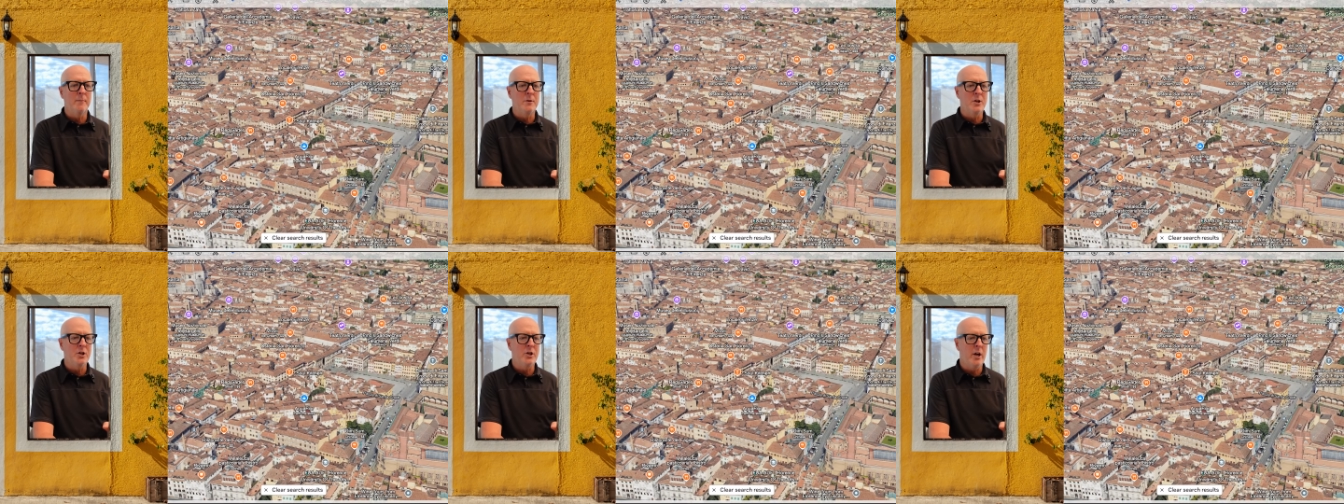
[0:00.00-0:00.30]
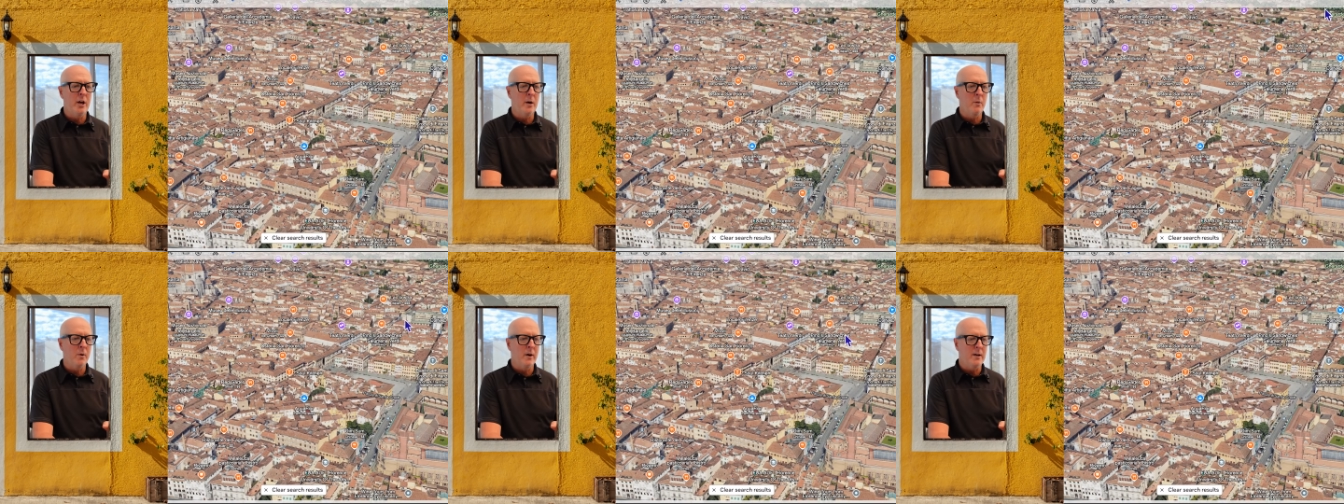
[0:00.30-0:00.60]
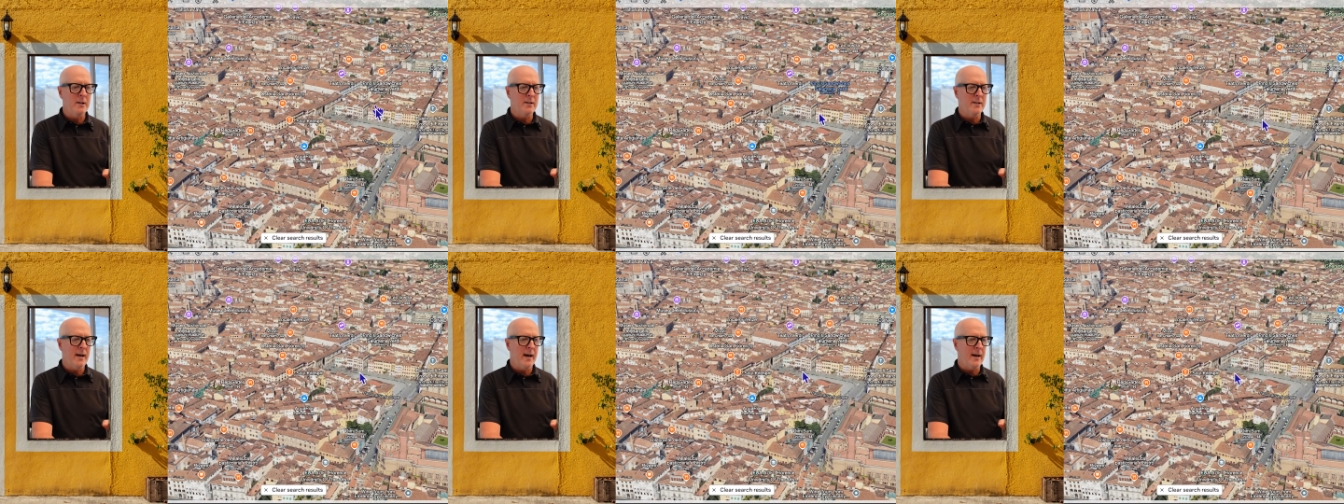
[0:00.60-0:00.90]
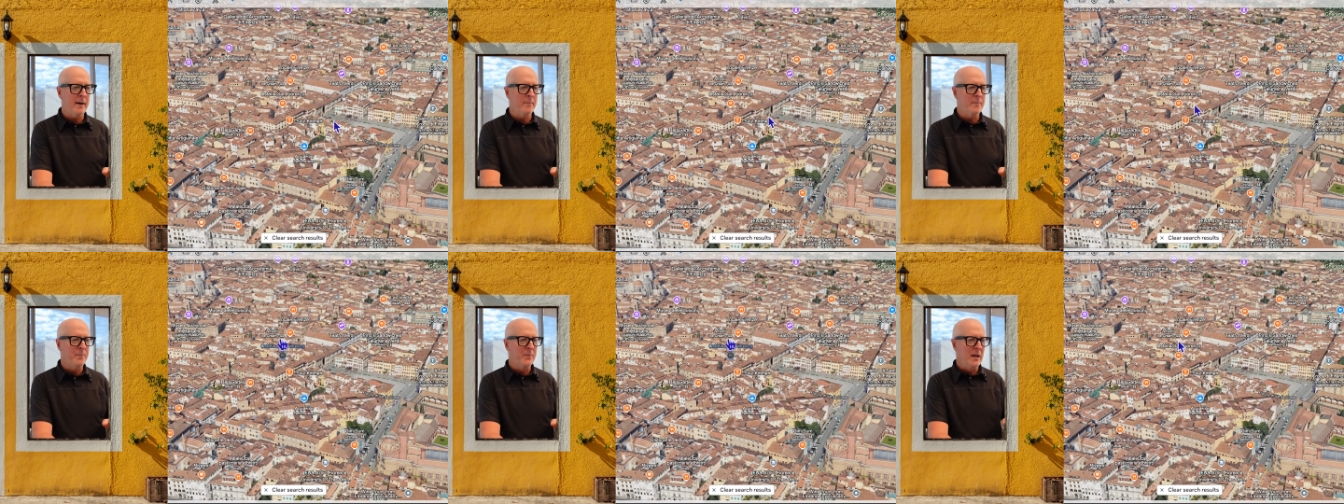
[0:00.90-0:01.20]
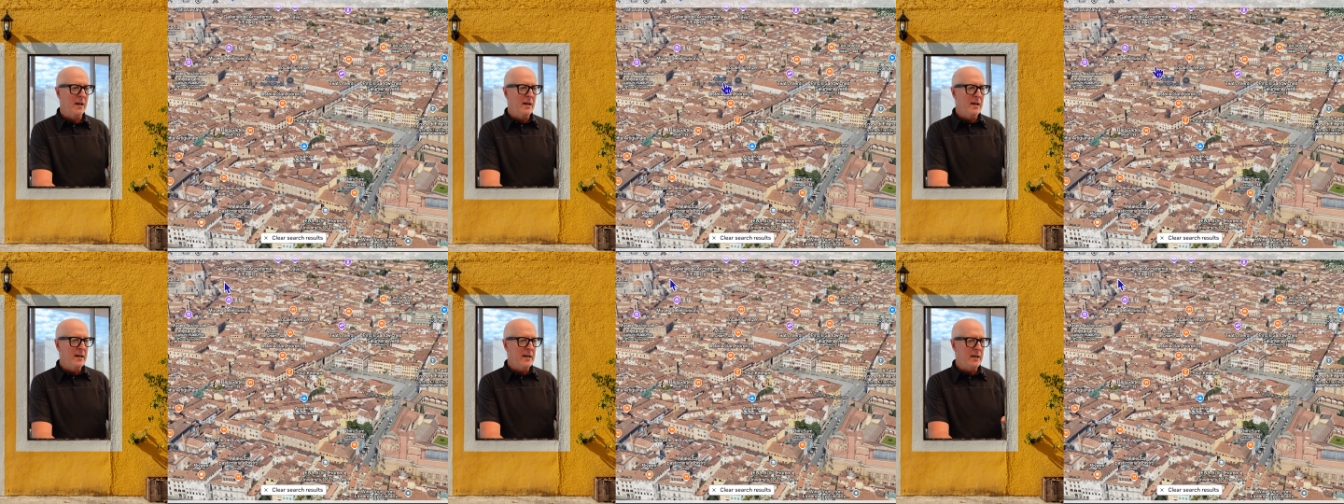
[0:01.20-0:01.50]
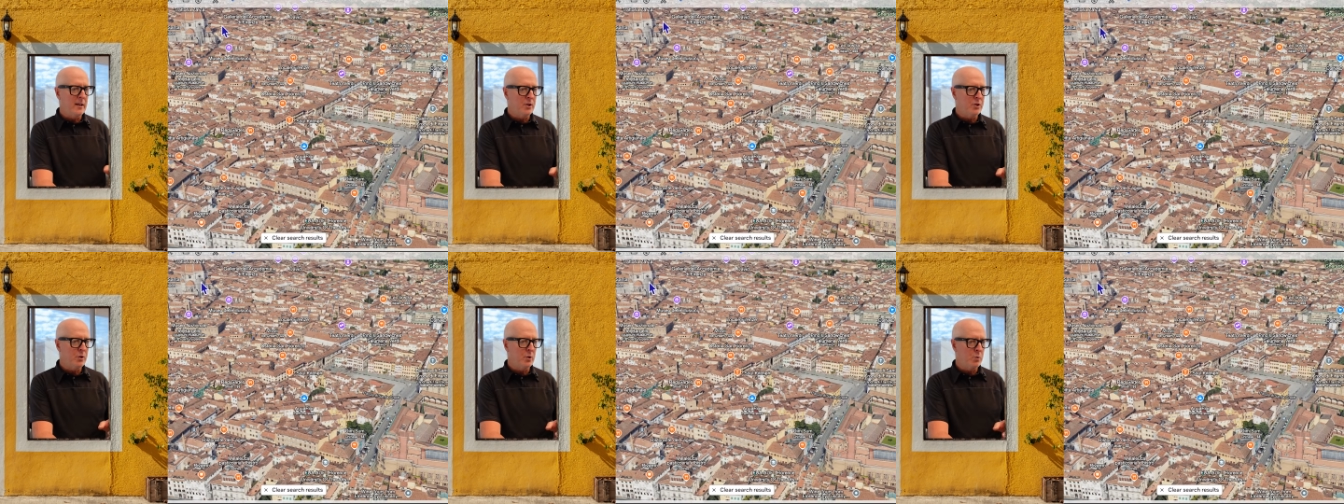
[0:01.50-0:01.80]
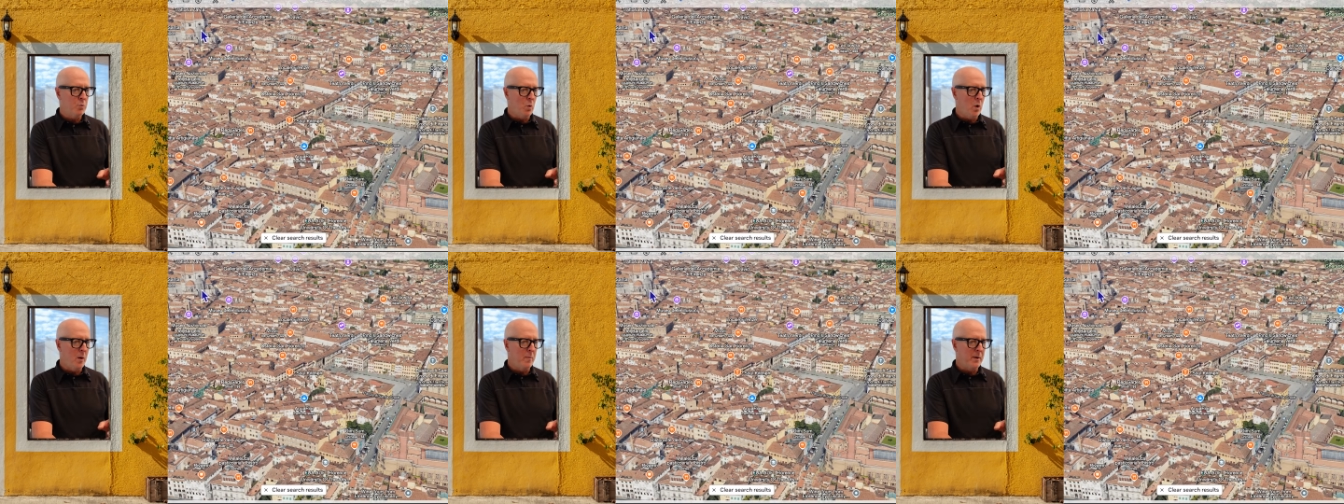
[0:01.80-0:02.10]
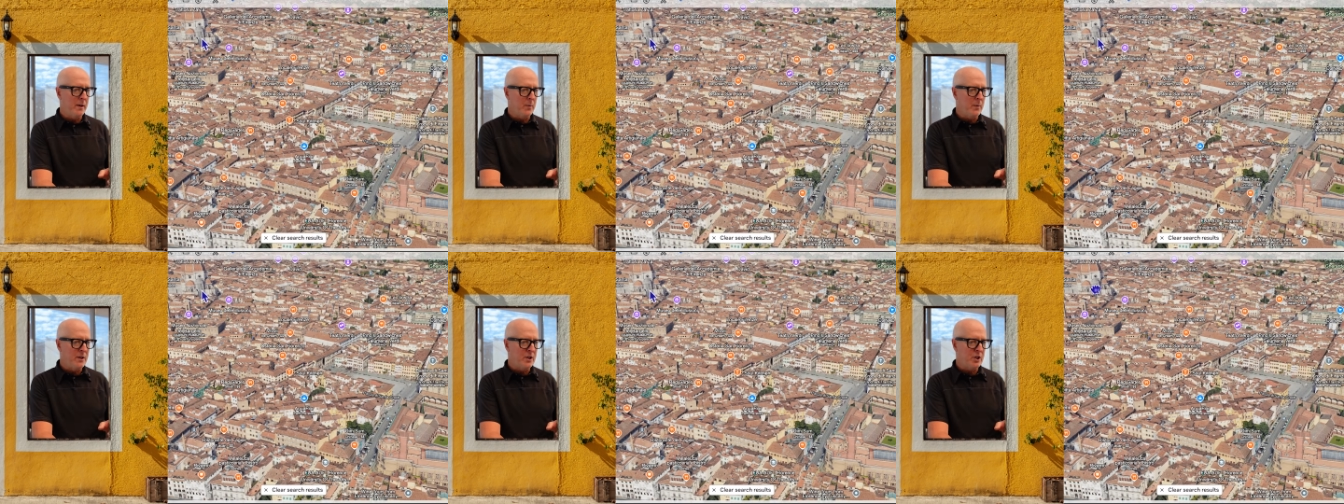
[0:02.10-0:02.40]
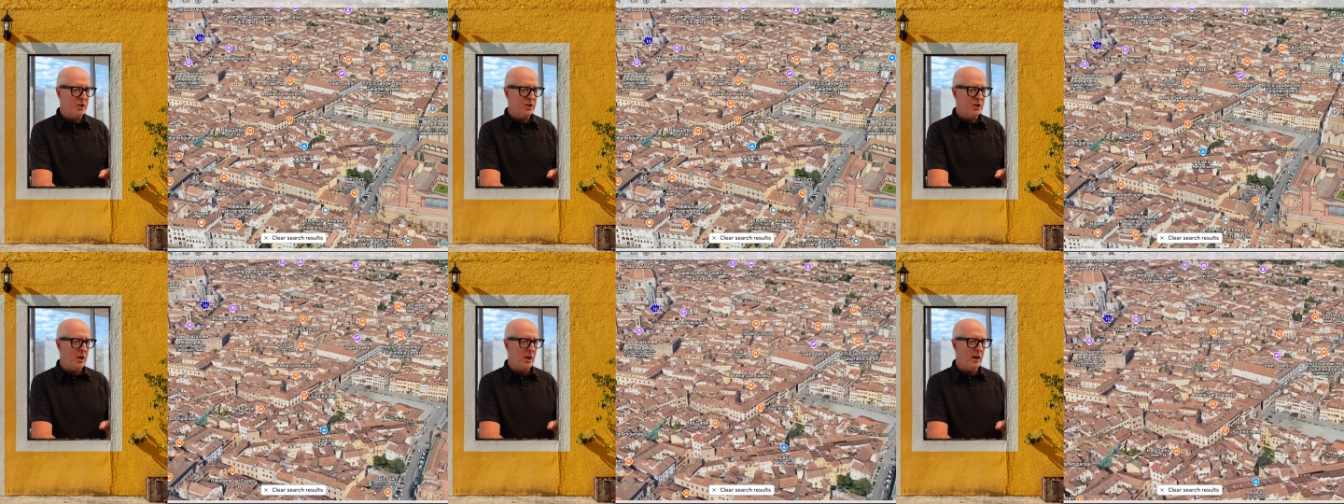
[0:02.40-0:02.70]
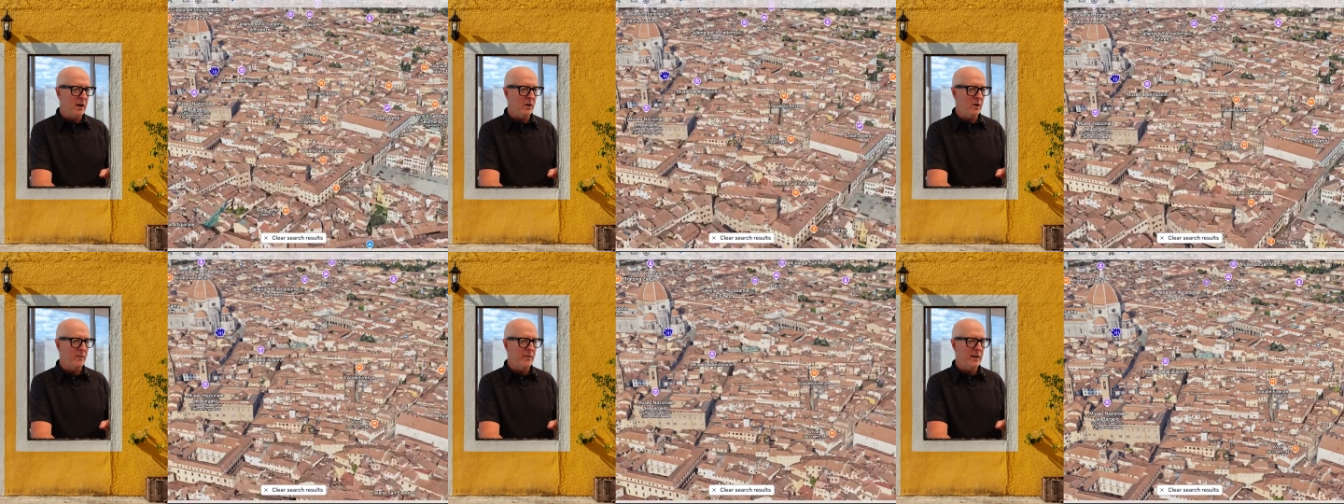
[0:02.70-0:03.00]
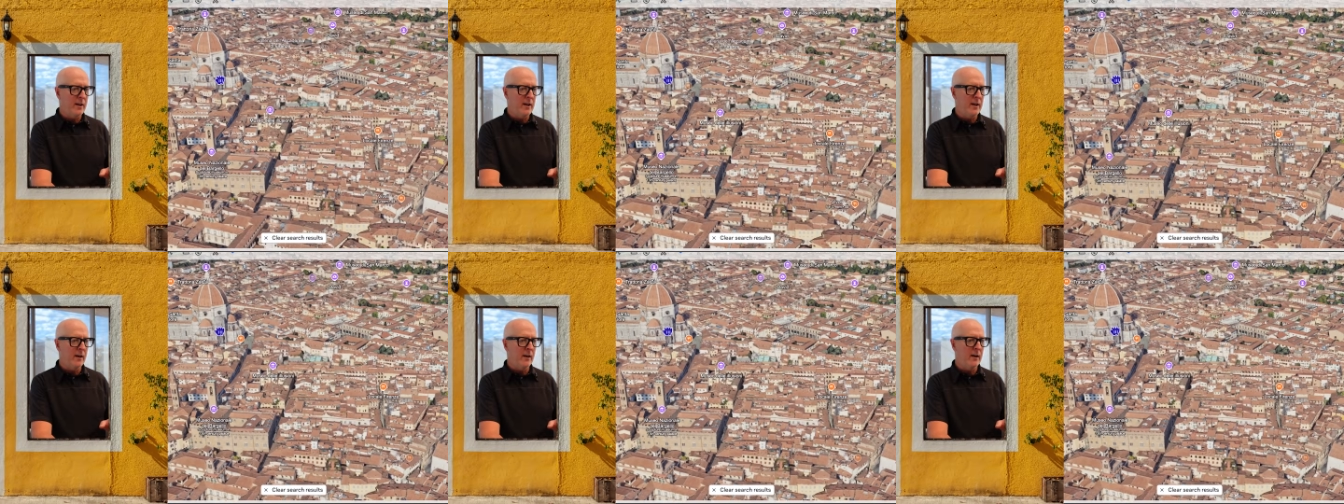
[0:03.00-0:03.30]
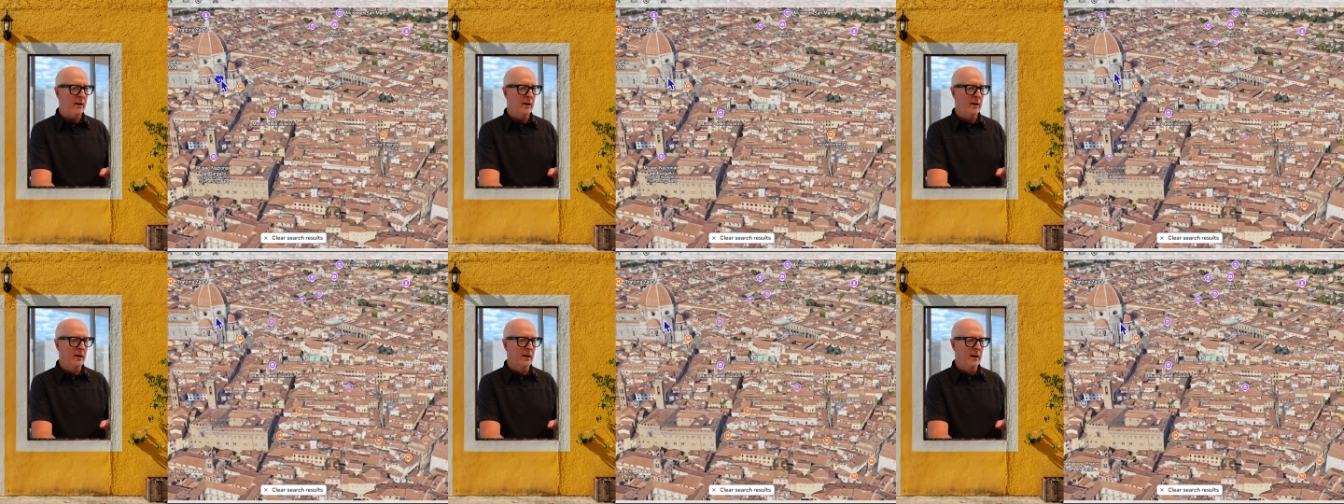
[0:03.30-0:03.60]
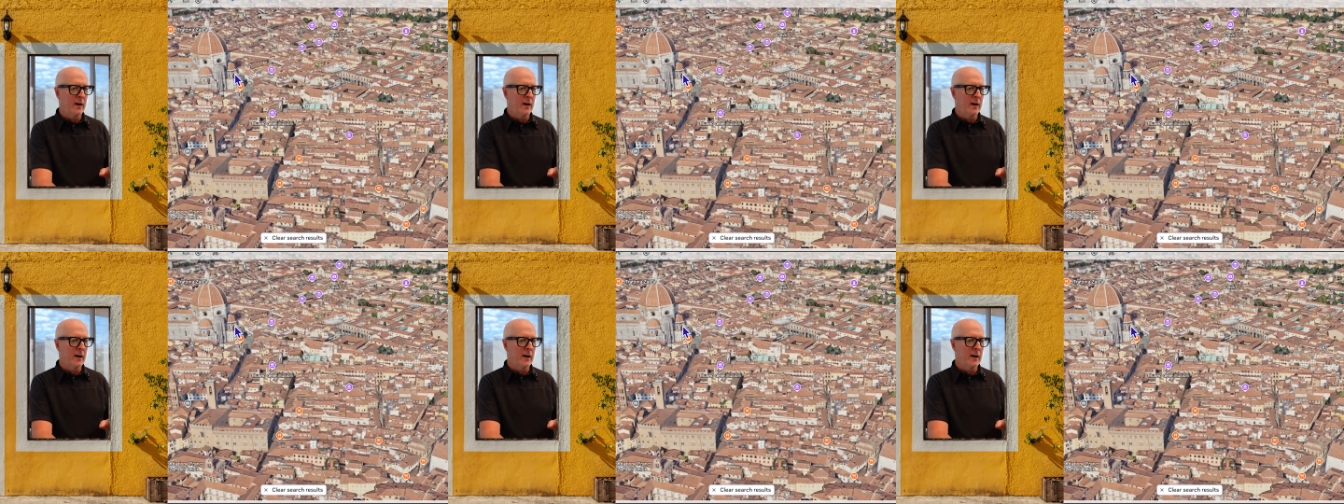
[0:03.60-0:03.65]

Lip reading: Let me show you where it's at. Here's the Duomo that we just saw over here.